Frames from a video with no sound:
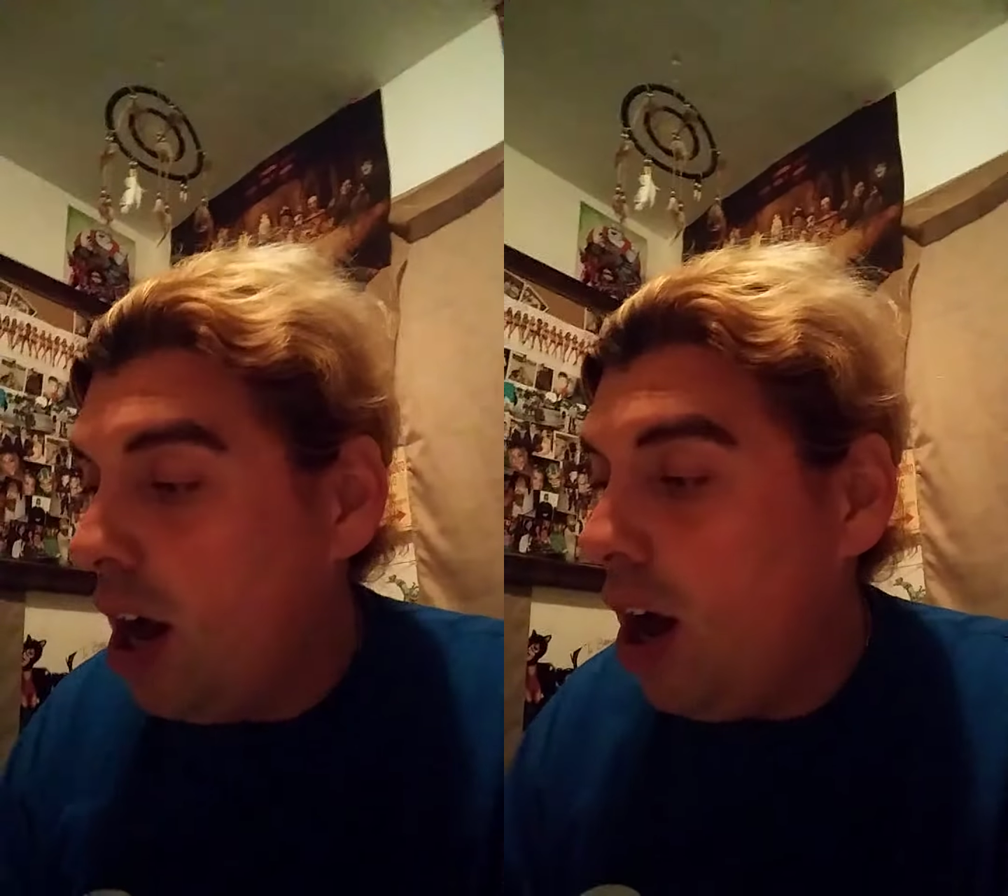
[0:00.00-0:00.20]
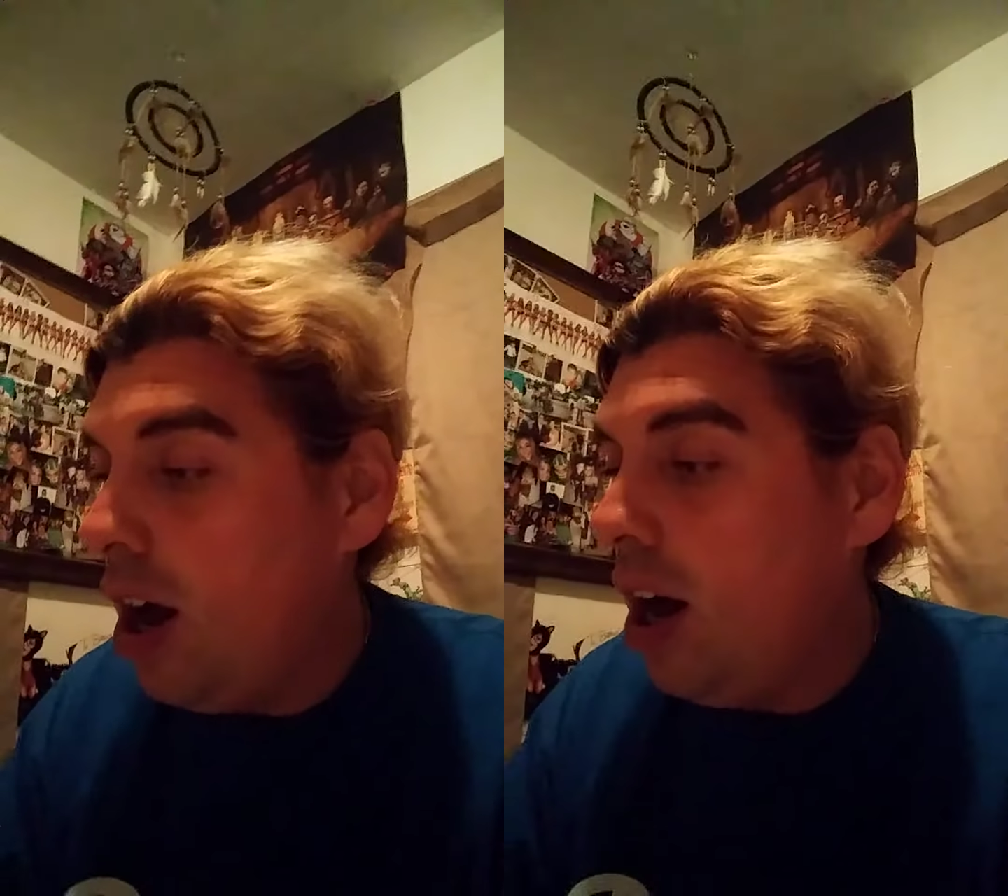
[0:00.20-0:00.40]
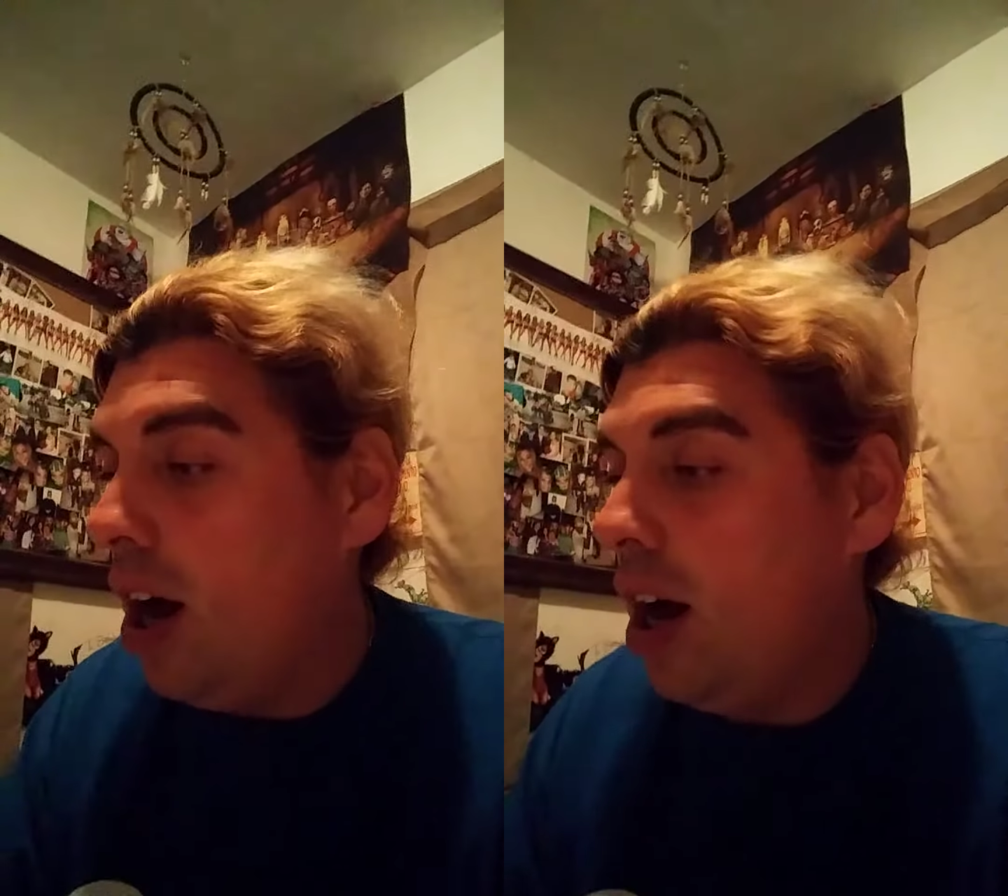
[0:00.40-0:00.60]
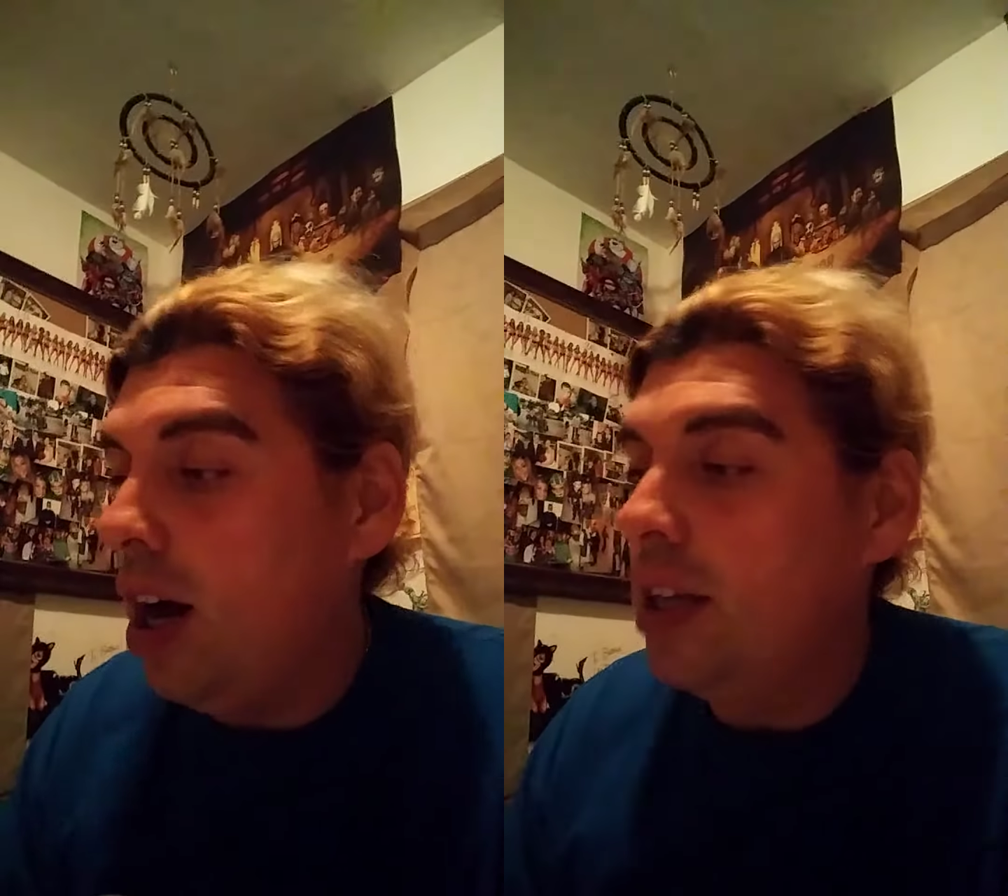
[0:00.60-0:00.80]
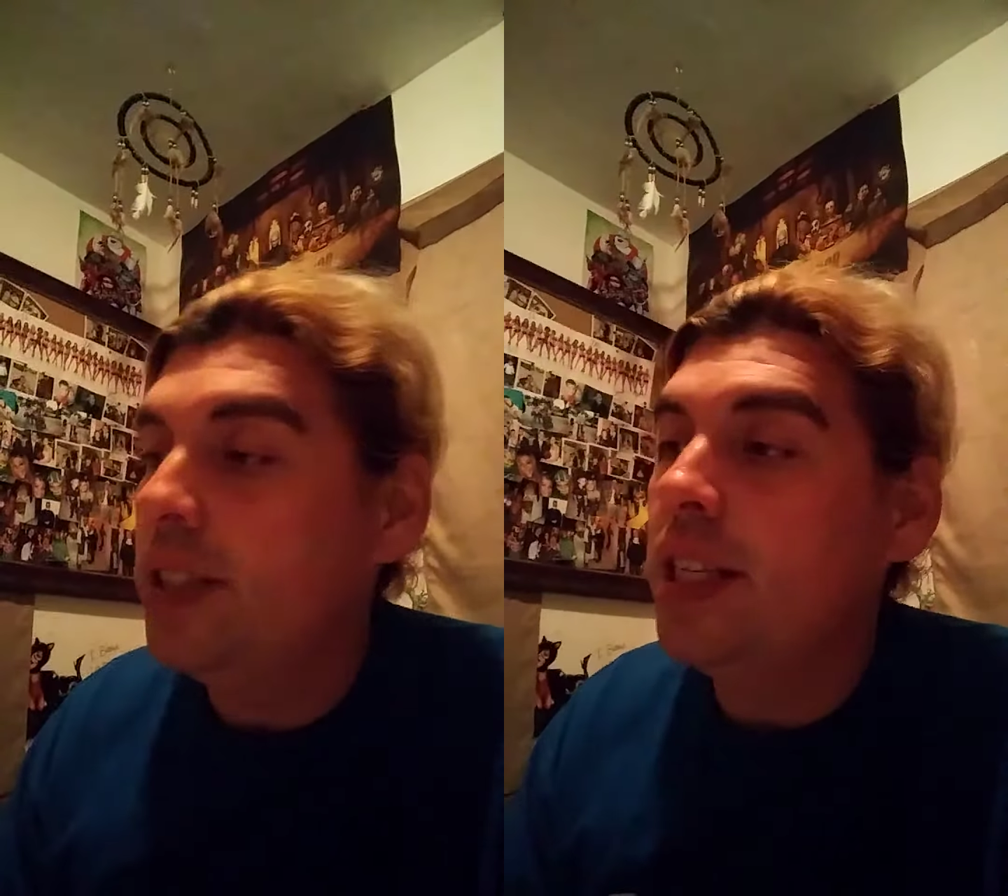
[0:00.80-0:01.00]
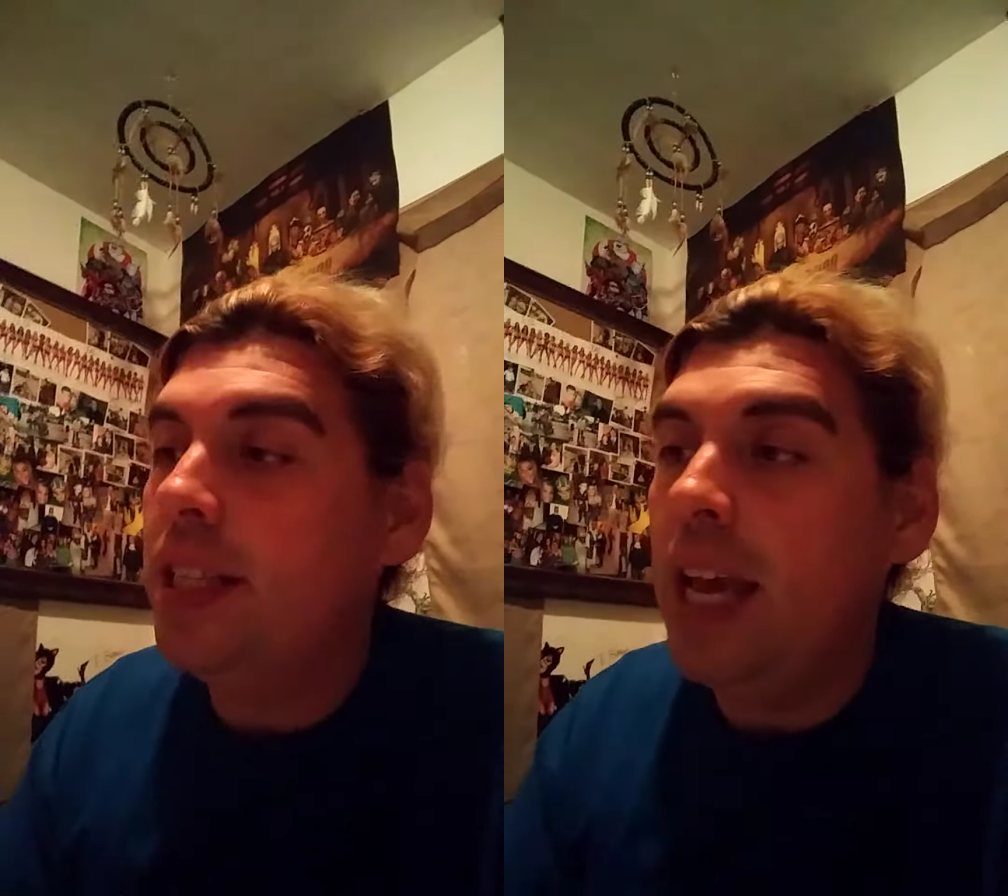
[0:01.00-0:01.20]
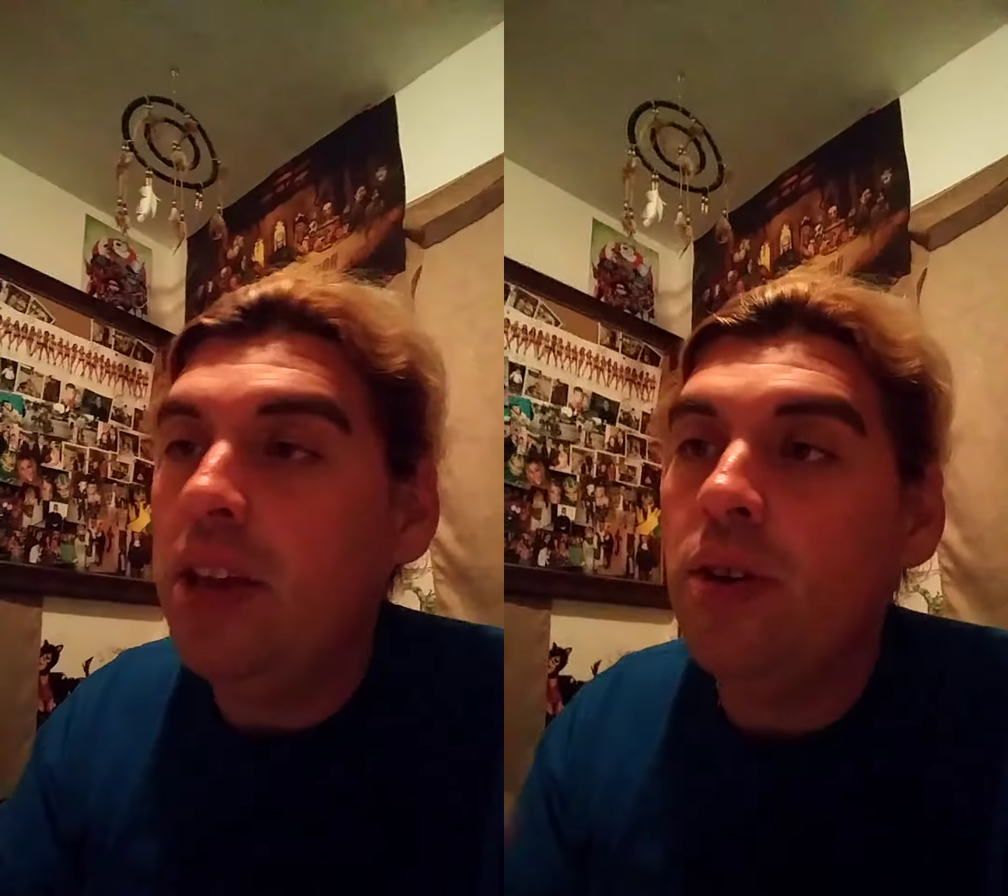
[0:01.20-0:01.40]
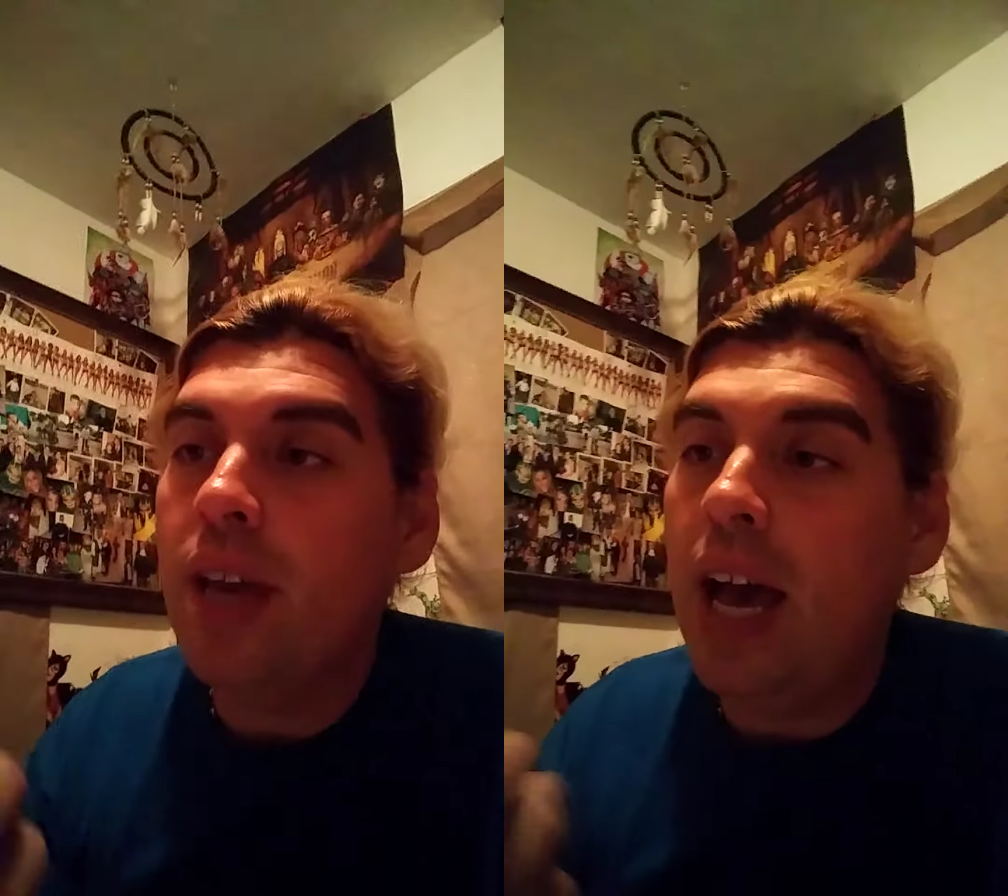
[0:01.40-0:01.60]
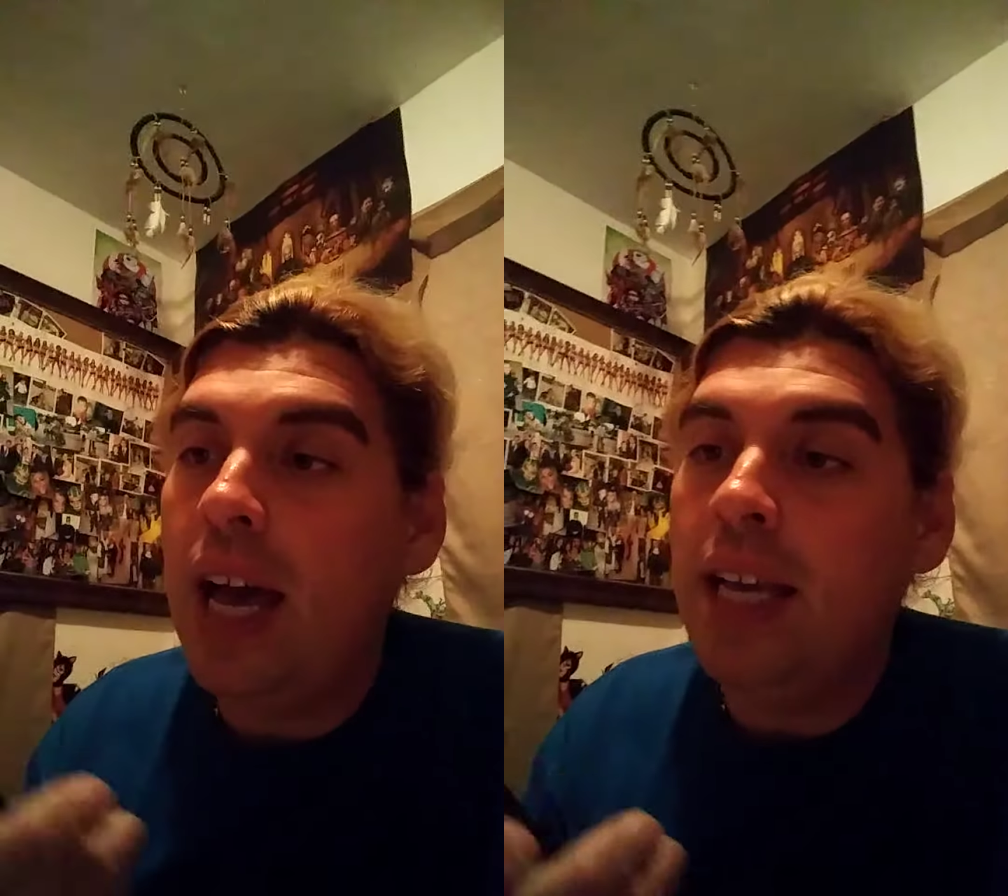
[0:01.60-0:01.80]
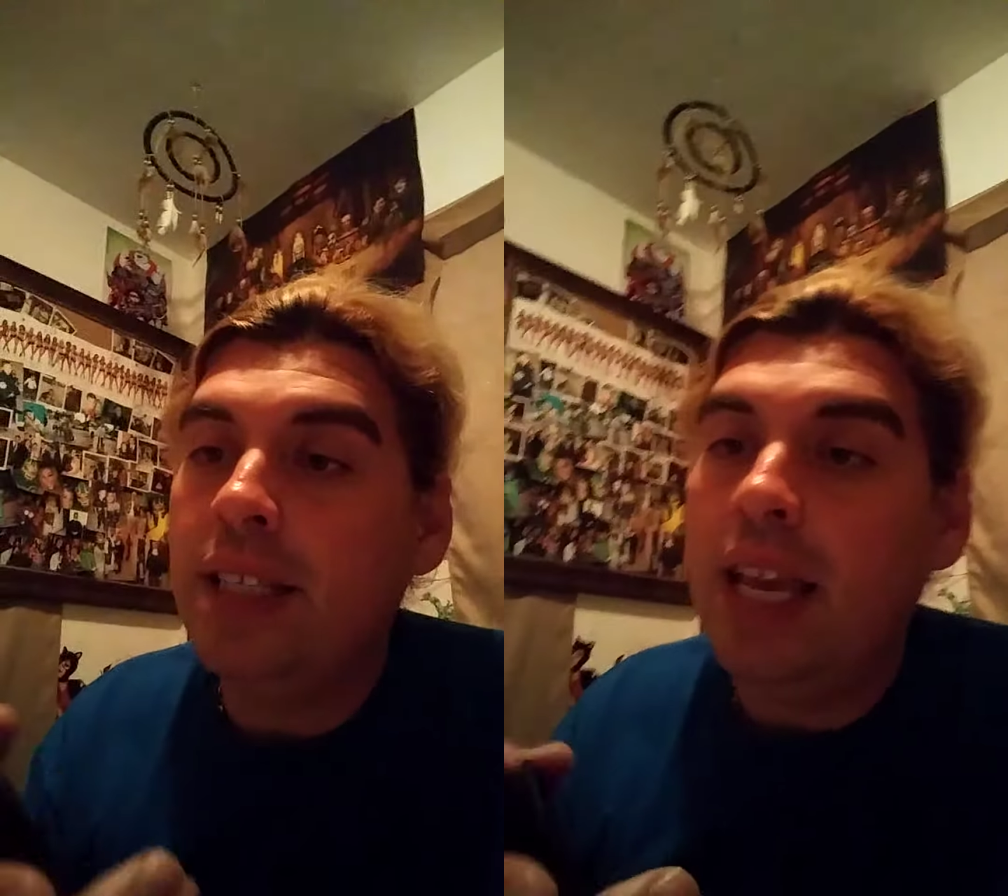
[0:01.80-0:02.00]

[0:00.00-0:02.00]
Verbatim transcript: uh, uh, uh, today, you guys.